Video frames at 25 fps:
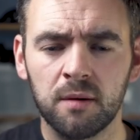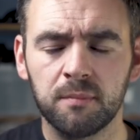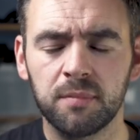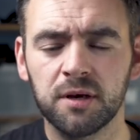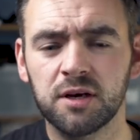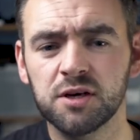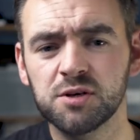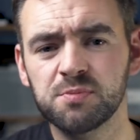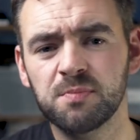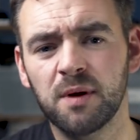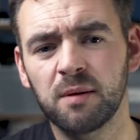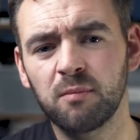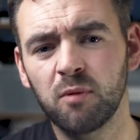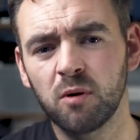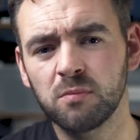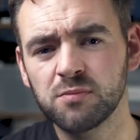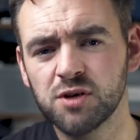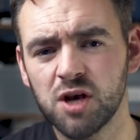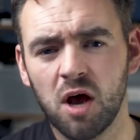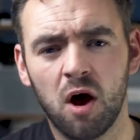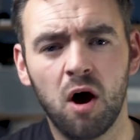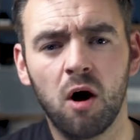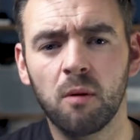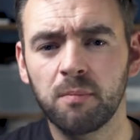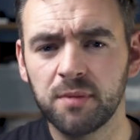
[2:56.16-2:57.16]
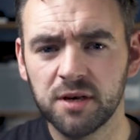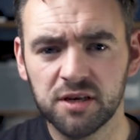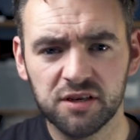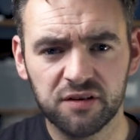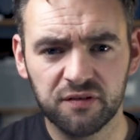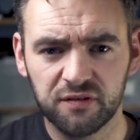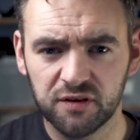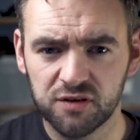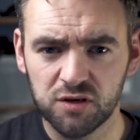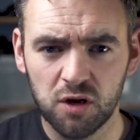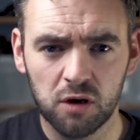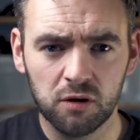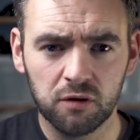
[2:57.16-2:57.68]
Because my mum's a hobbyist
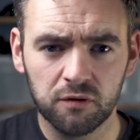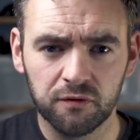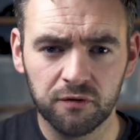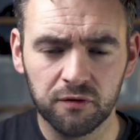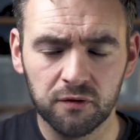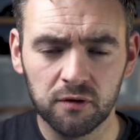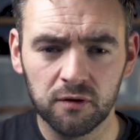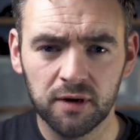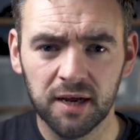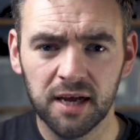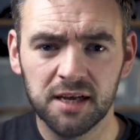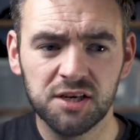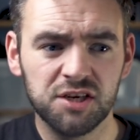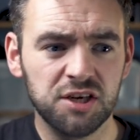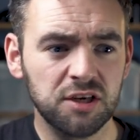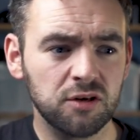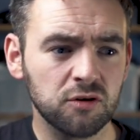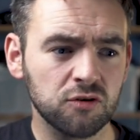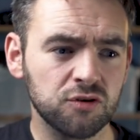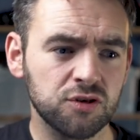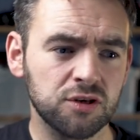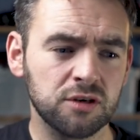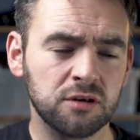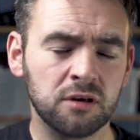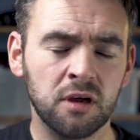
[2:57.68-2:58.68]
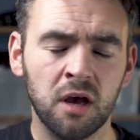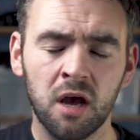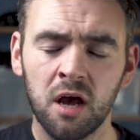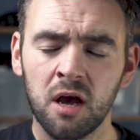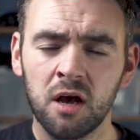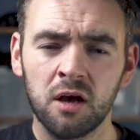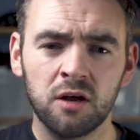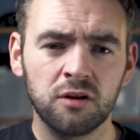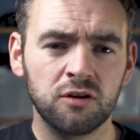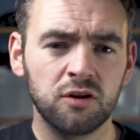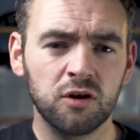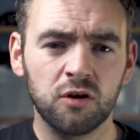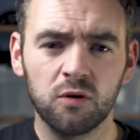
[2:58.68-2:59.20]
photographer, okay? She doesn't
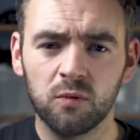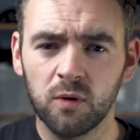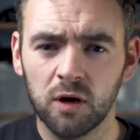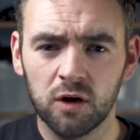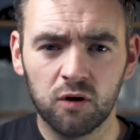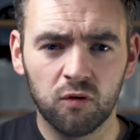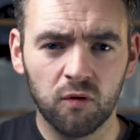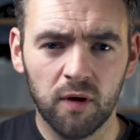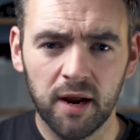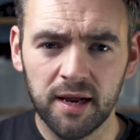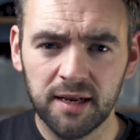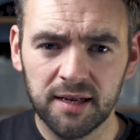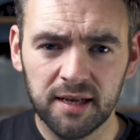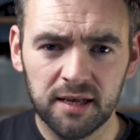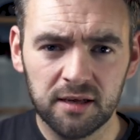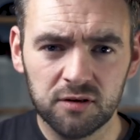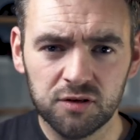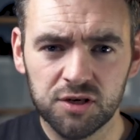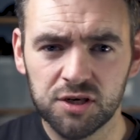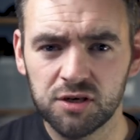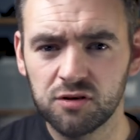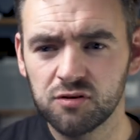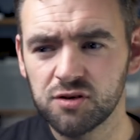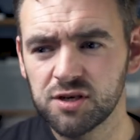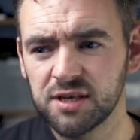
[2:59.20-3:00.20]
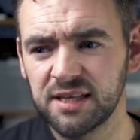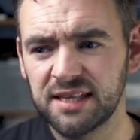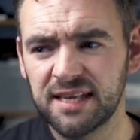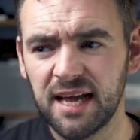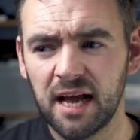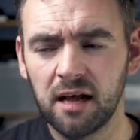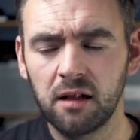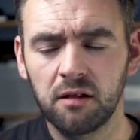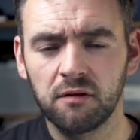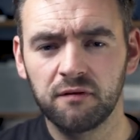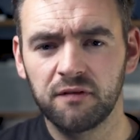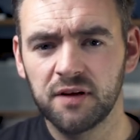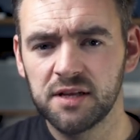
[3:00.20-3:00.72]
do a great deal. She doesn't
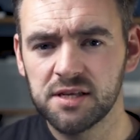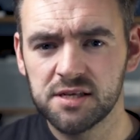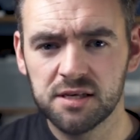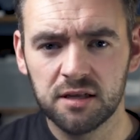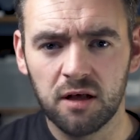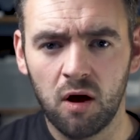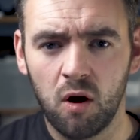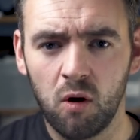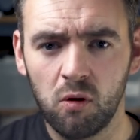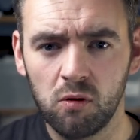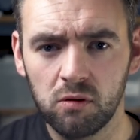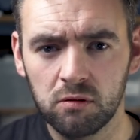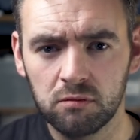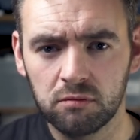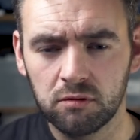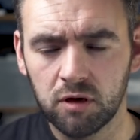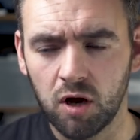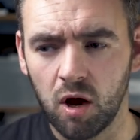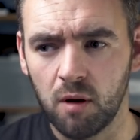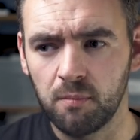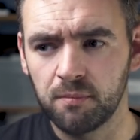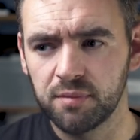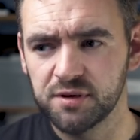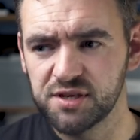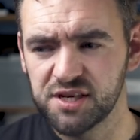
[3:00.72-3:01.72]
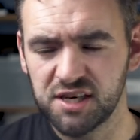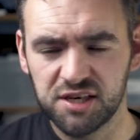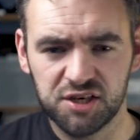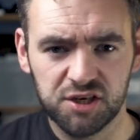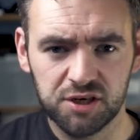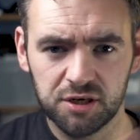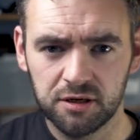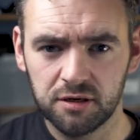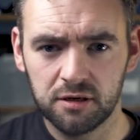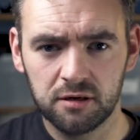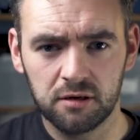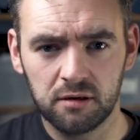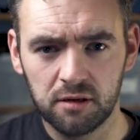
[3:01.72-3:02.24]
delve into the whole
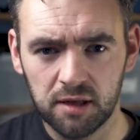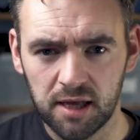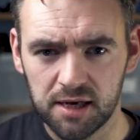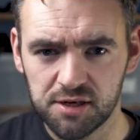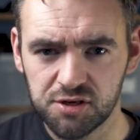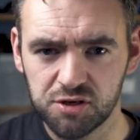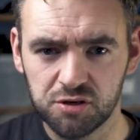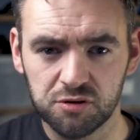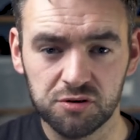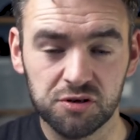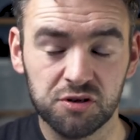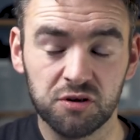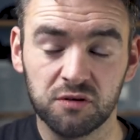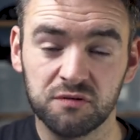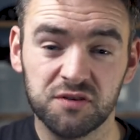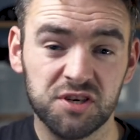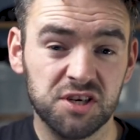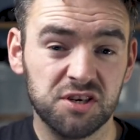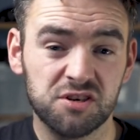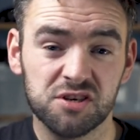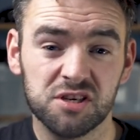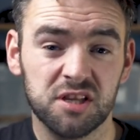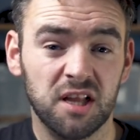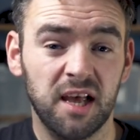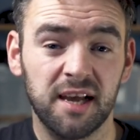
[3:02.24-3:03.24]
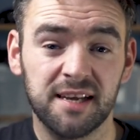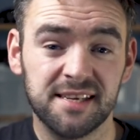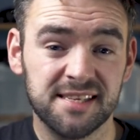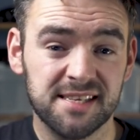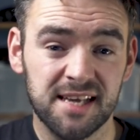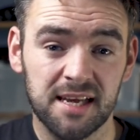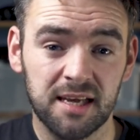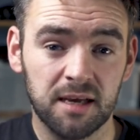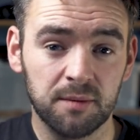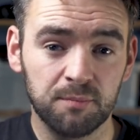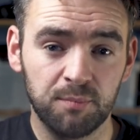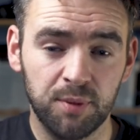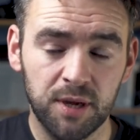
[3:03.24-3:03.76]
composition and all that sort of stuff. She just likes
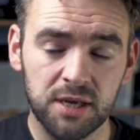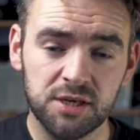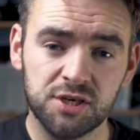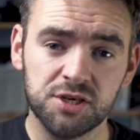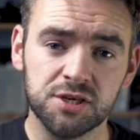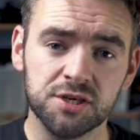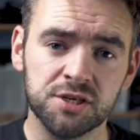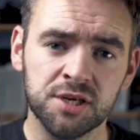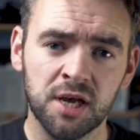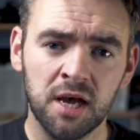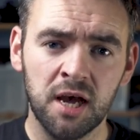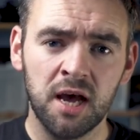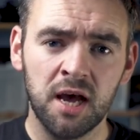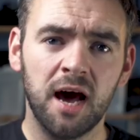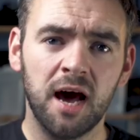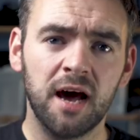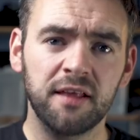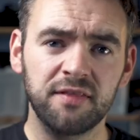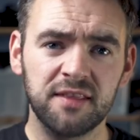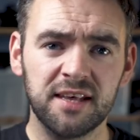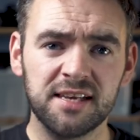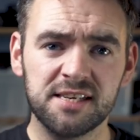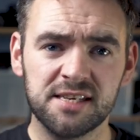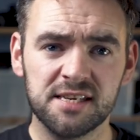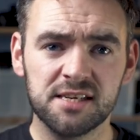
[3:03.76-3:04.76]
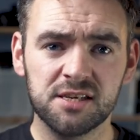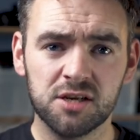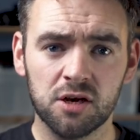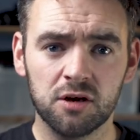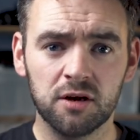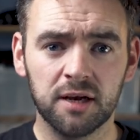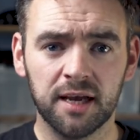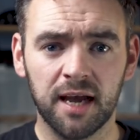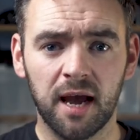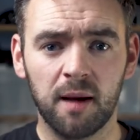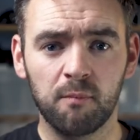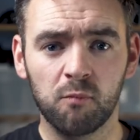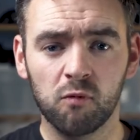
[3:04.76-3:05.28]
taking pictures. And this is
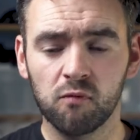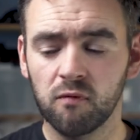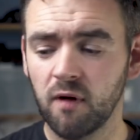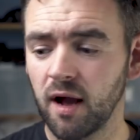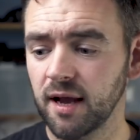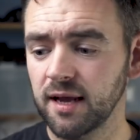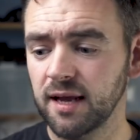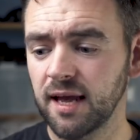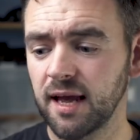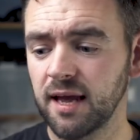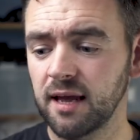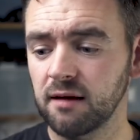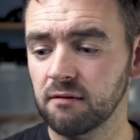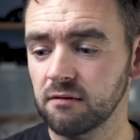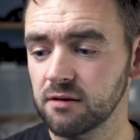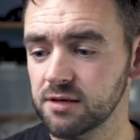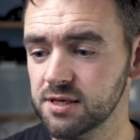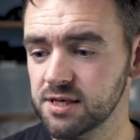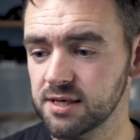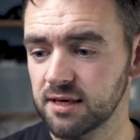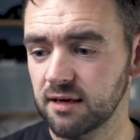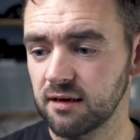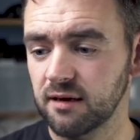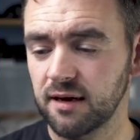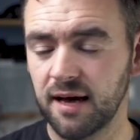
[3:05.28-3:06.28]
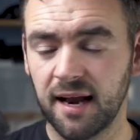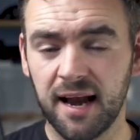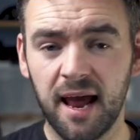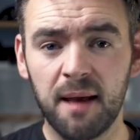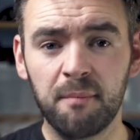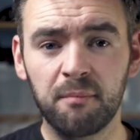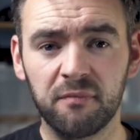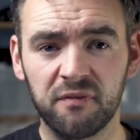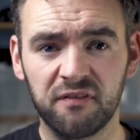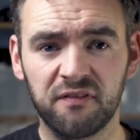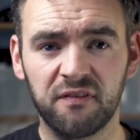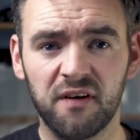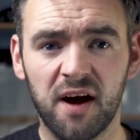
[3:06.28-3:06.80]
her camera right here. It's a, an
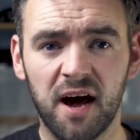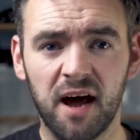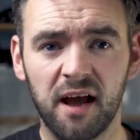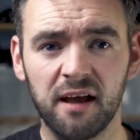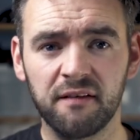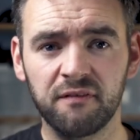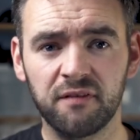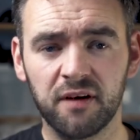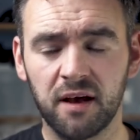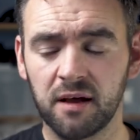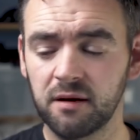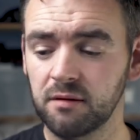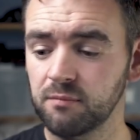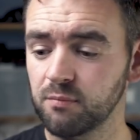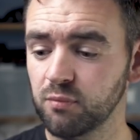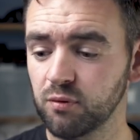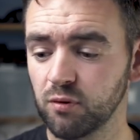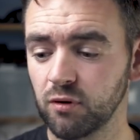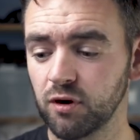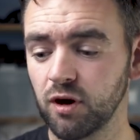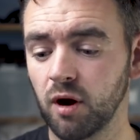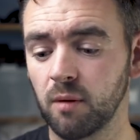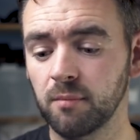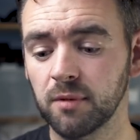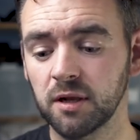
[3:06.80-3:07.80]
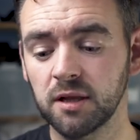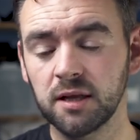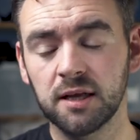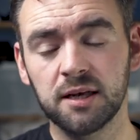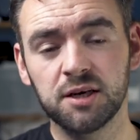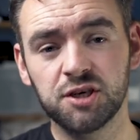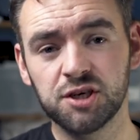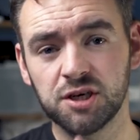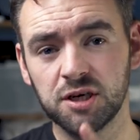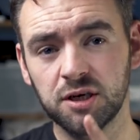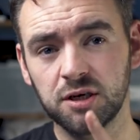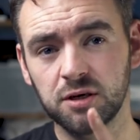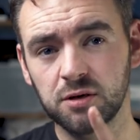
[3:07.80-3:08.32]
M five, and predominantly
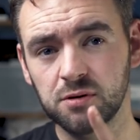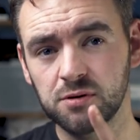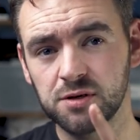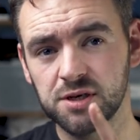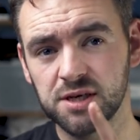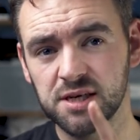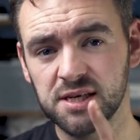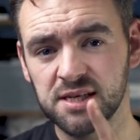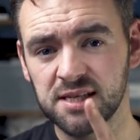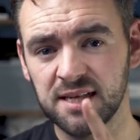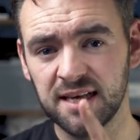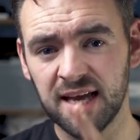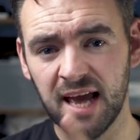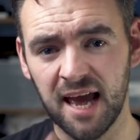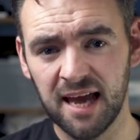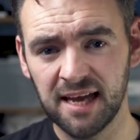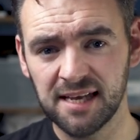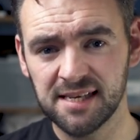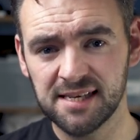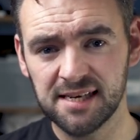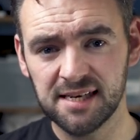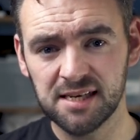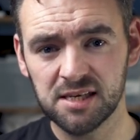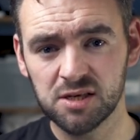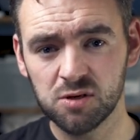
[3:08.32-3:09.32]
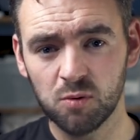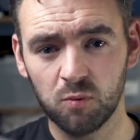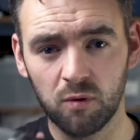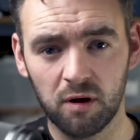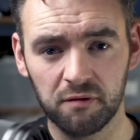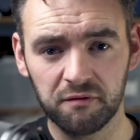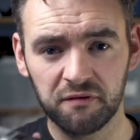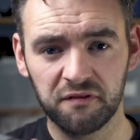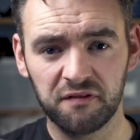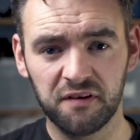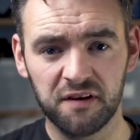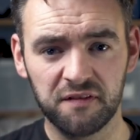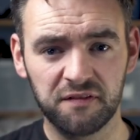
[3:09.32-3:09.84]
she uses the eighteen to
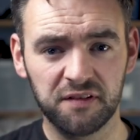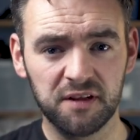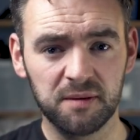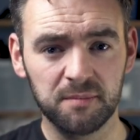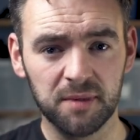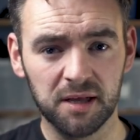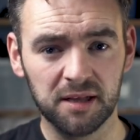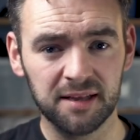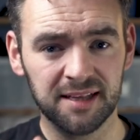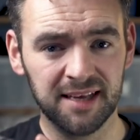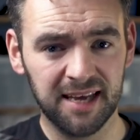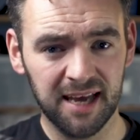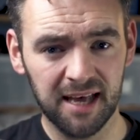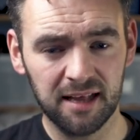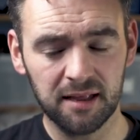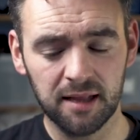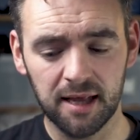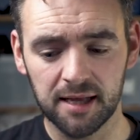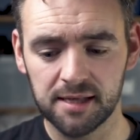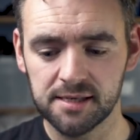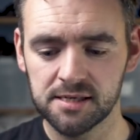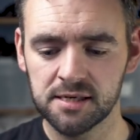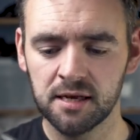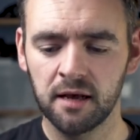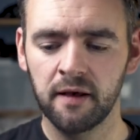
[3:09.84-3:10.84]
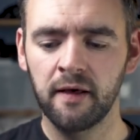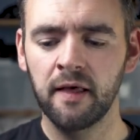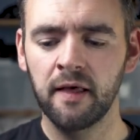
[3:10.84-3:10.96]
one fifty millimeter kit lens.